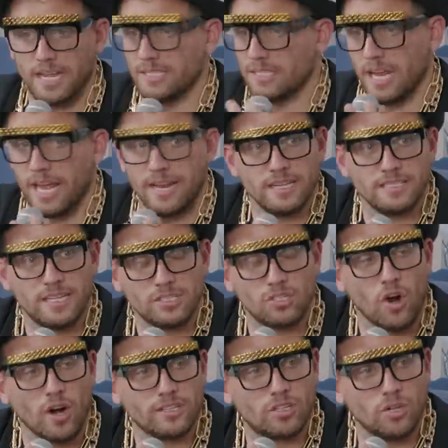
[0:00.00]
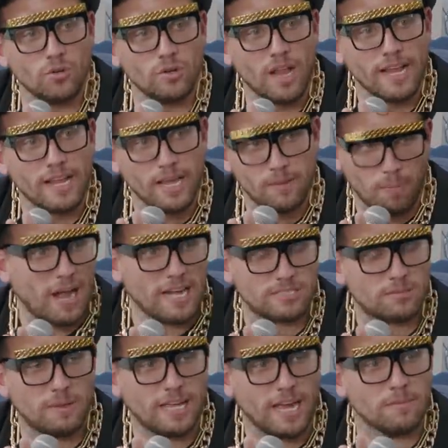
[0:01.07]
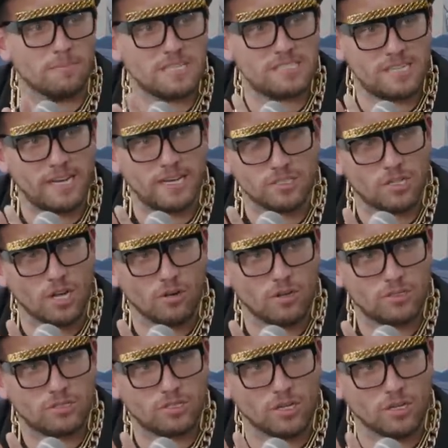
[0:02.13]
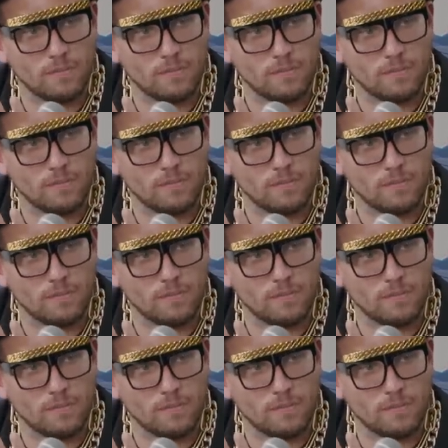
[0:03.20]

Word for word: is and is Isn't this cartoon wild? like it possibly can be seen? It's going it's